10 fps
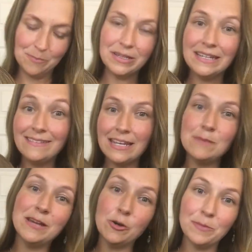Please
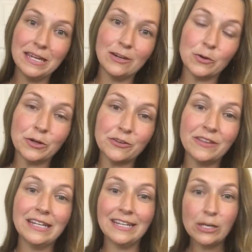email me or
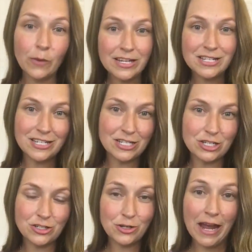send any questions
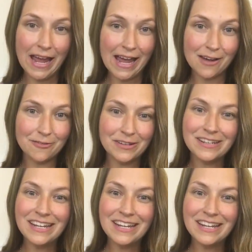that you have.